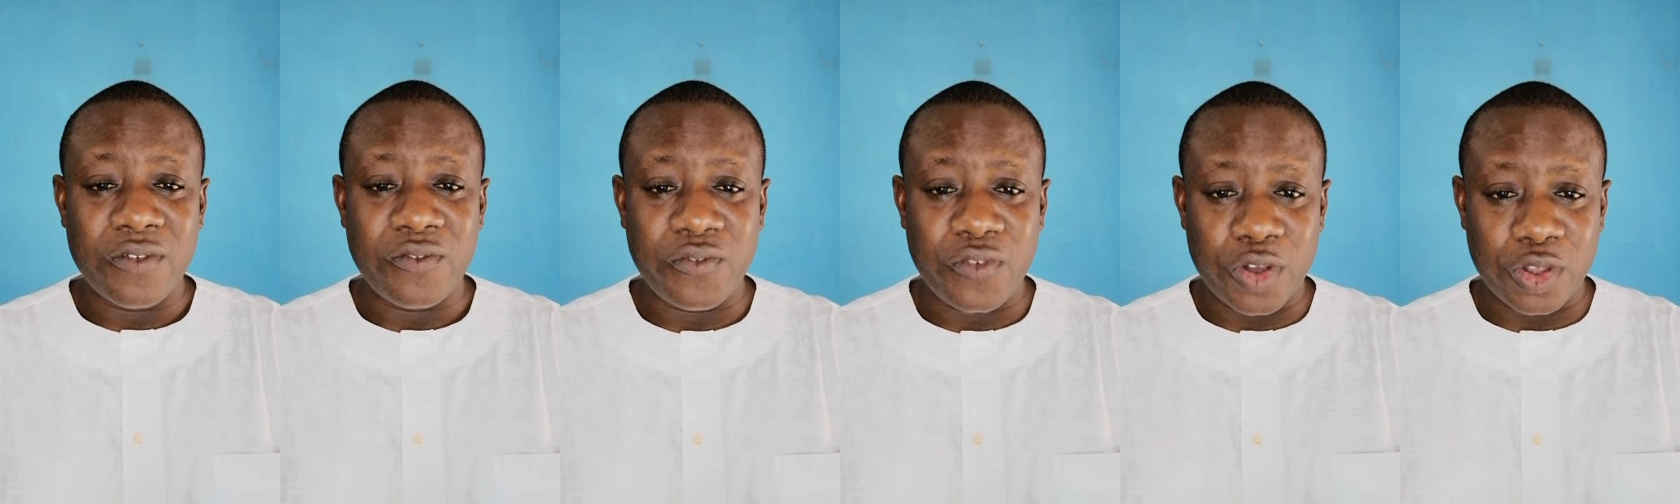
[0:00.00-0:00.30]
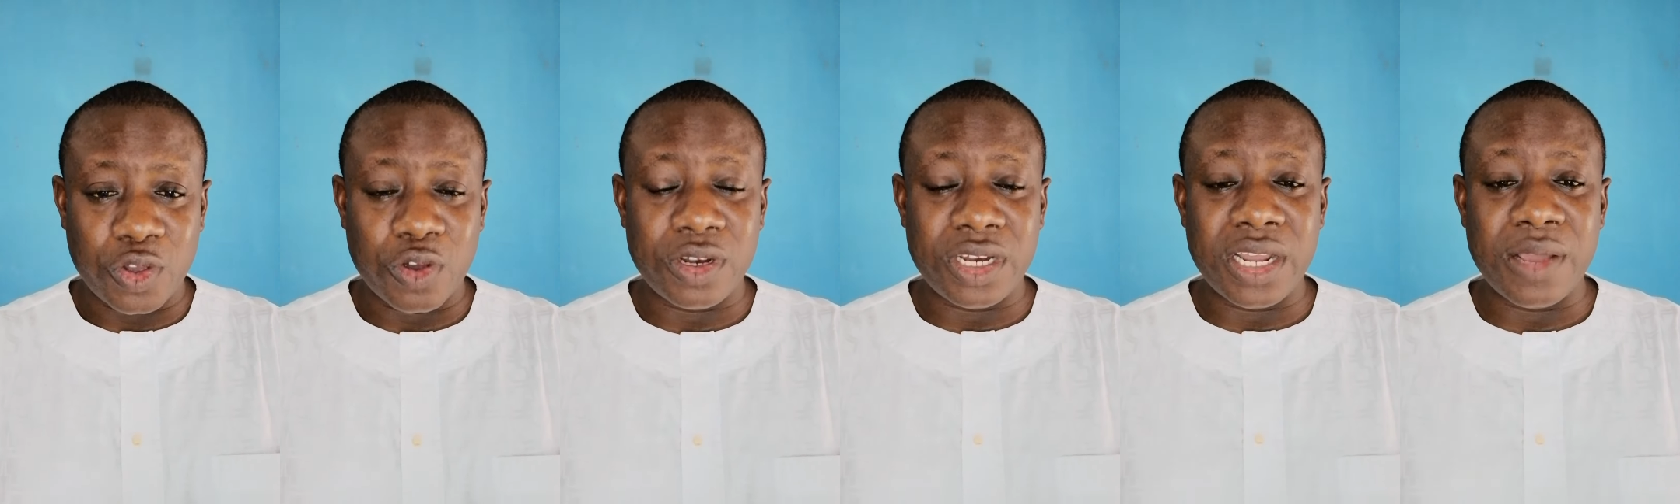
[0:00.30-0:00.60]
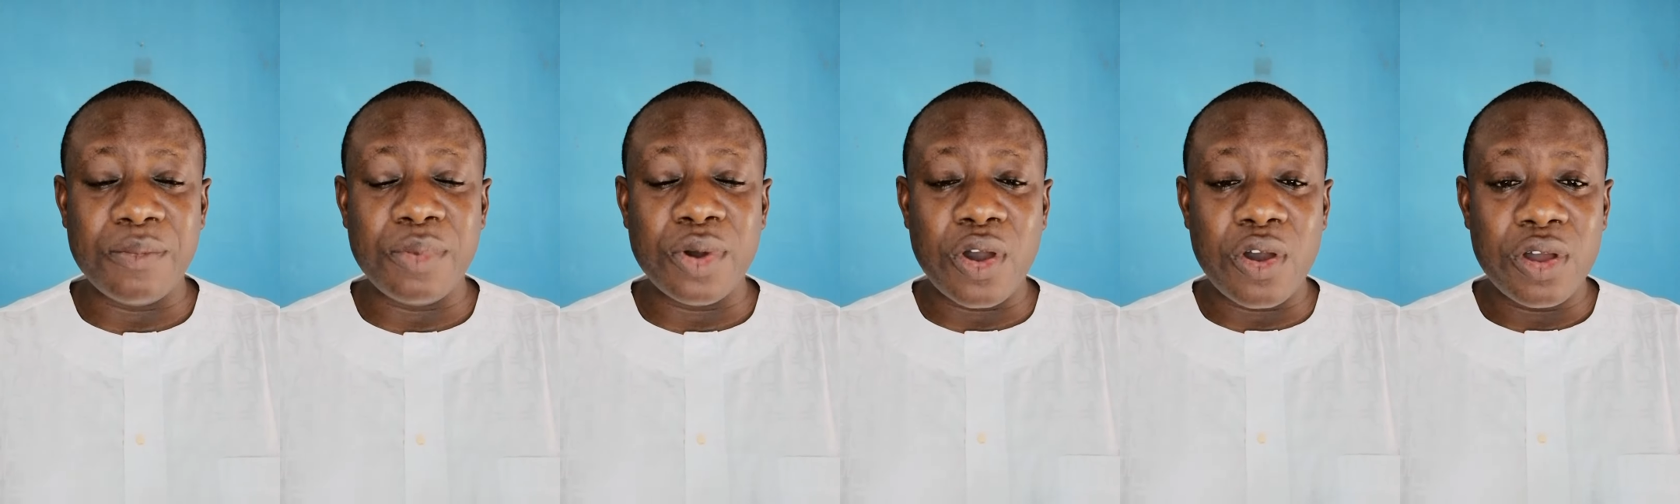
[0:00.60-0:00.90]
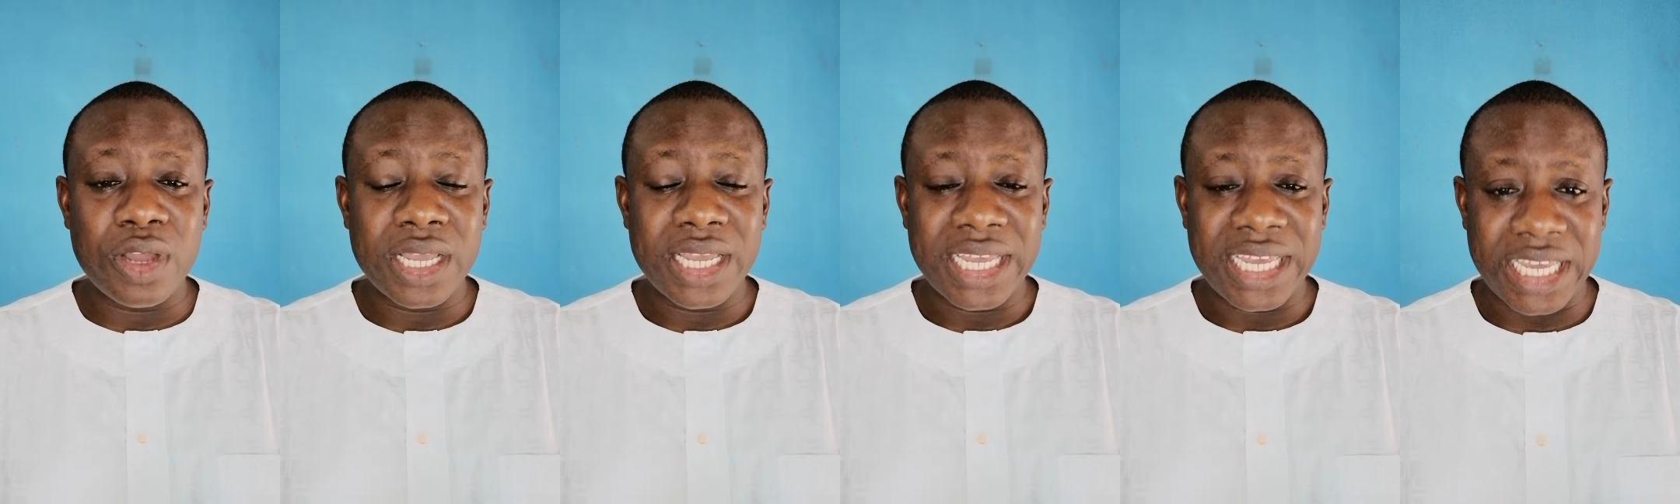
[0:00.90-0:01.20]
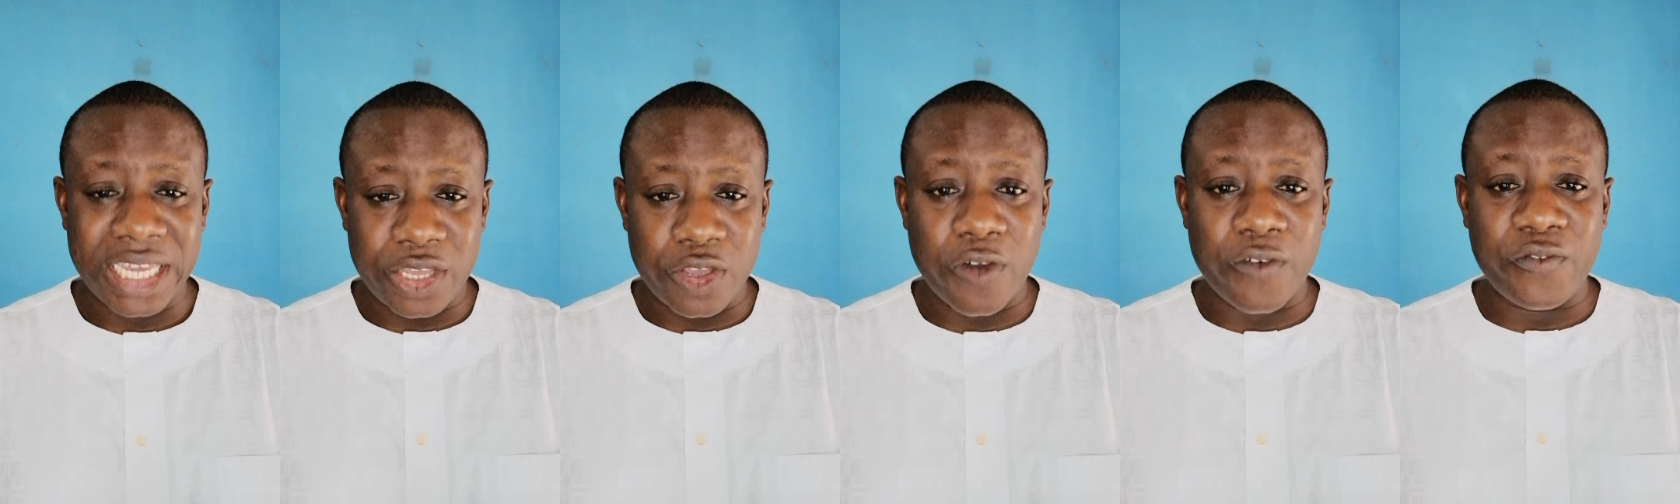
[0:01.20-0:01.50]
for your labor
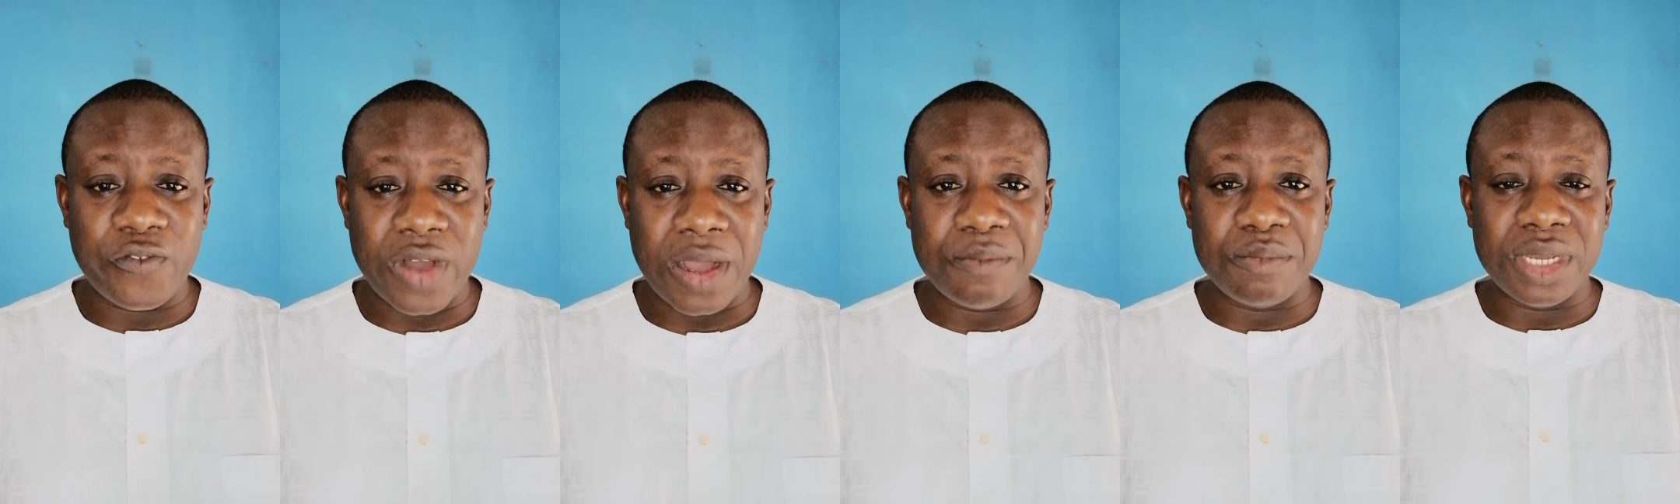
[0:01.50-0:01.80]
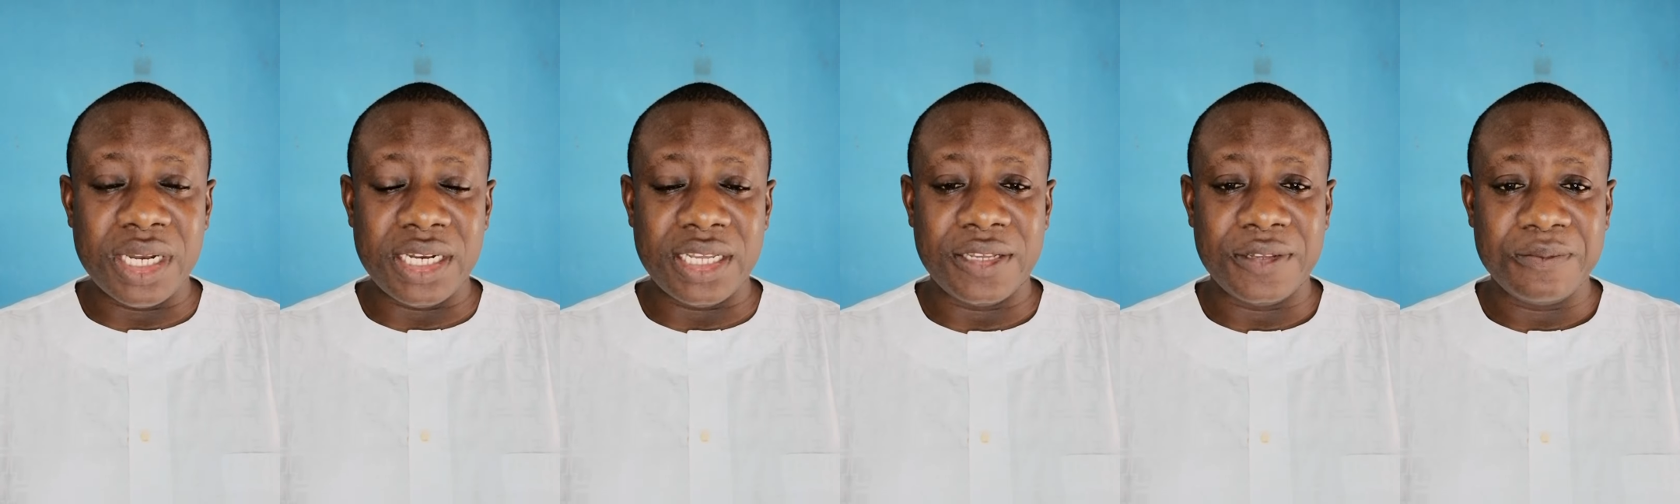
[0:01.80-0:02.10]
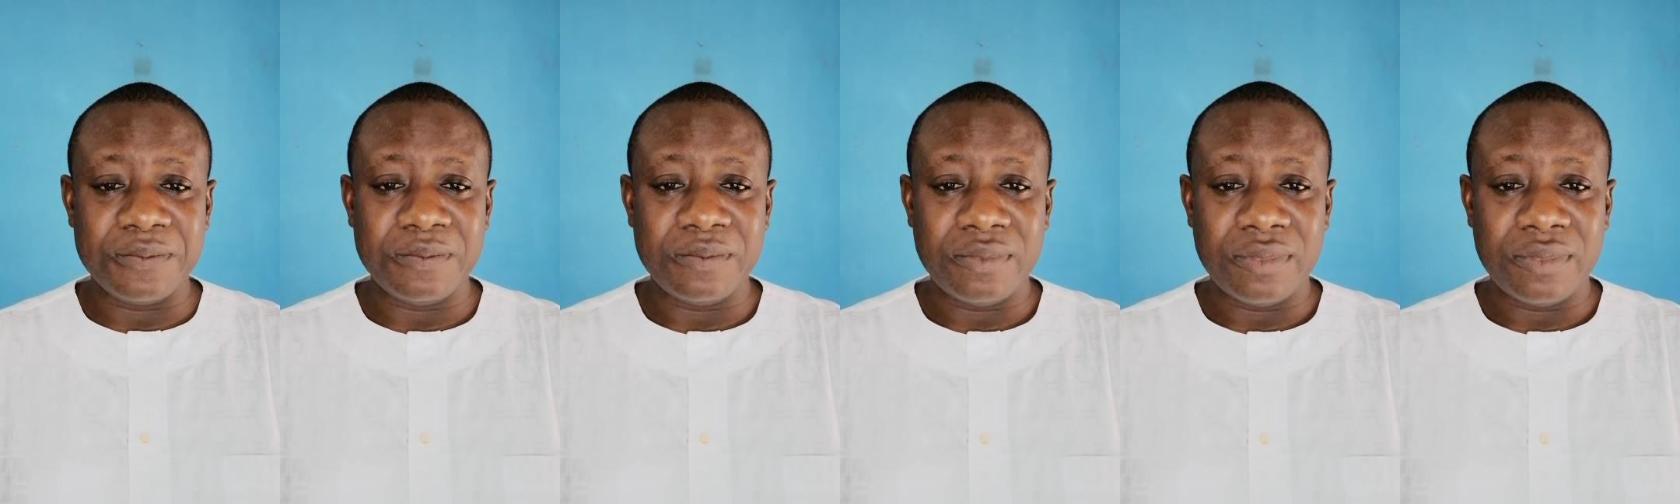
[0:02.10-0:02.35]
in your family.